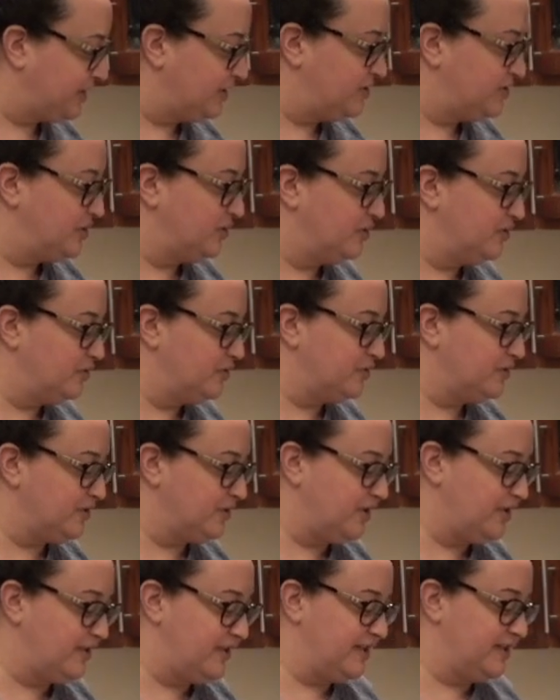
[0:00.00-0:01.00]
So those are
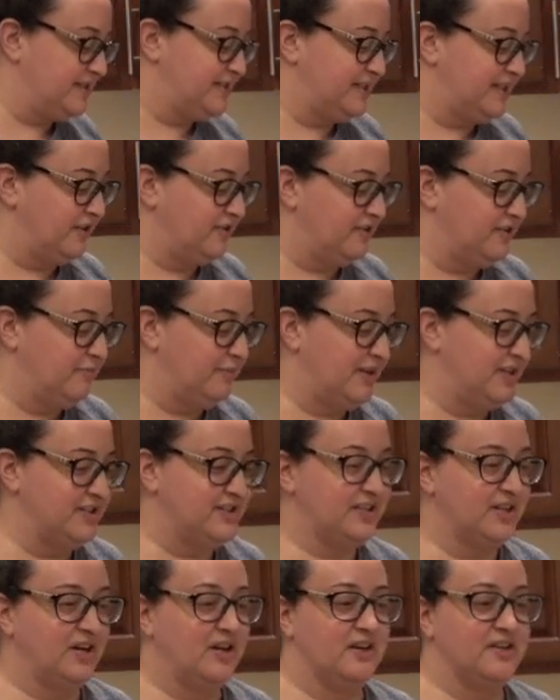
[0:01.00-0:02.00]
the things that are in my
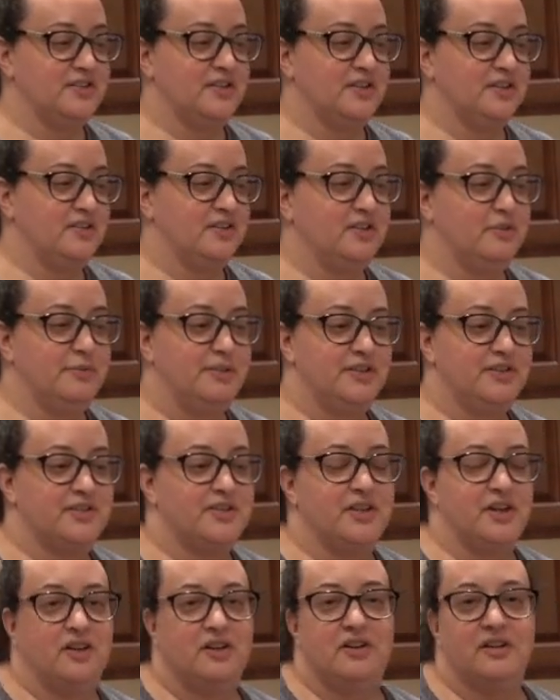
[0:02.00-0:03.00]
sauce. A little bit of
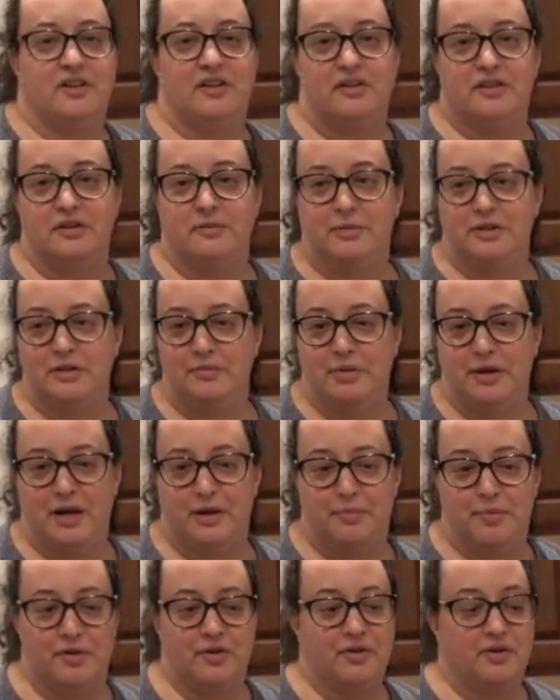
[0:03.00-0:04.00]
salt, a little bit of
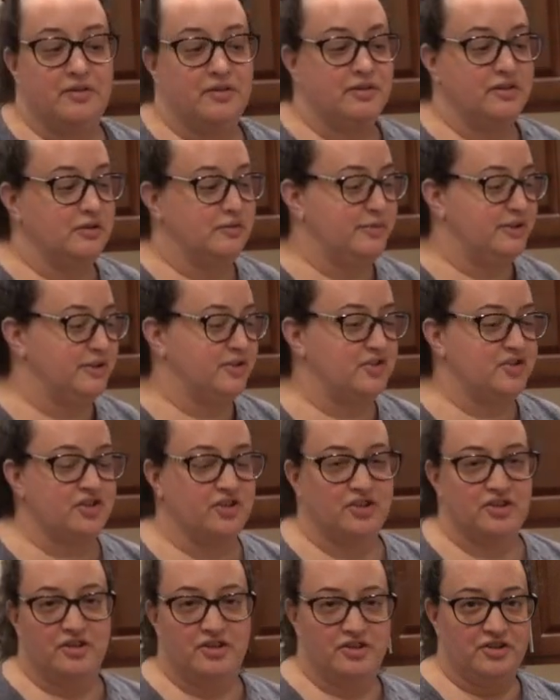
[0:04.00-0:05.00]
pepper, a little bit of
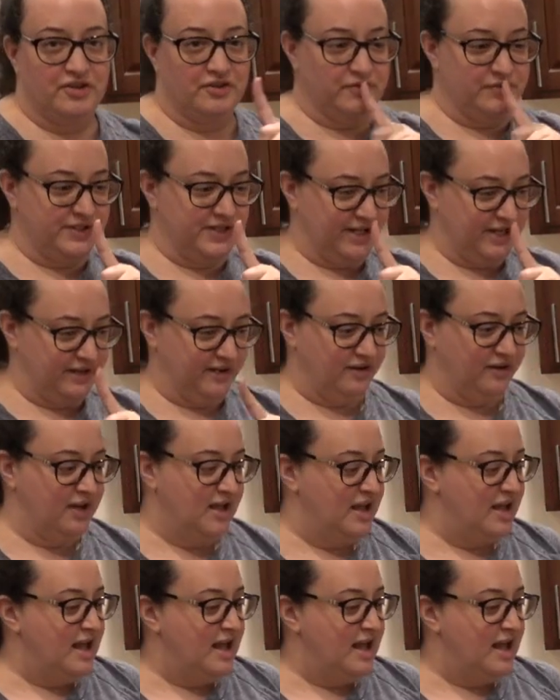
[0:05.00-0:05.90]
sugar, don't tell.